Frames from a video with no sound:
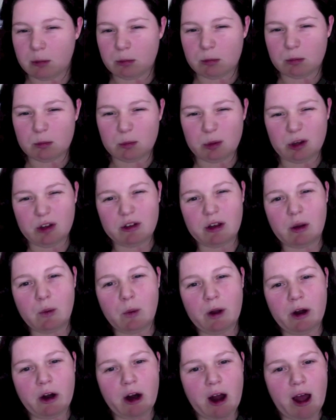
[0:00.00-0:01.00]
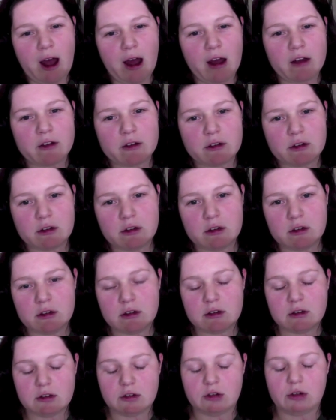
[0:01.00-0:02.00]
Because I wear a hat,
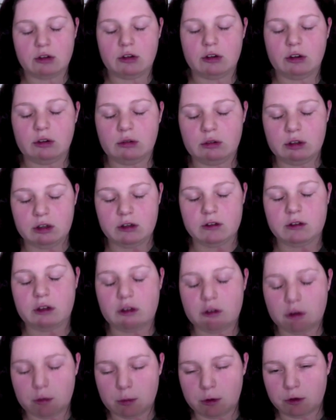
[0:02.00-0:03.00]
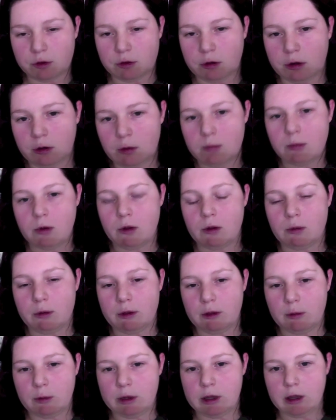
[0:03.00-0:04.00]
so you don't really see so much, so I don't bother
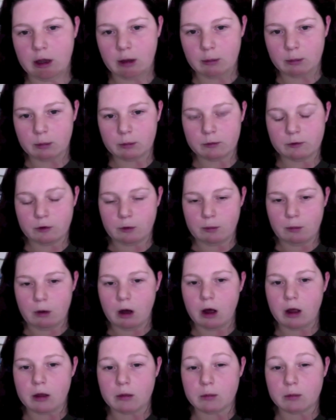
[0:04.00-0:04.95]
with a wig cap for my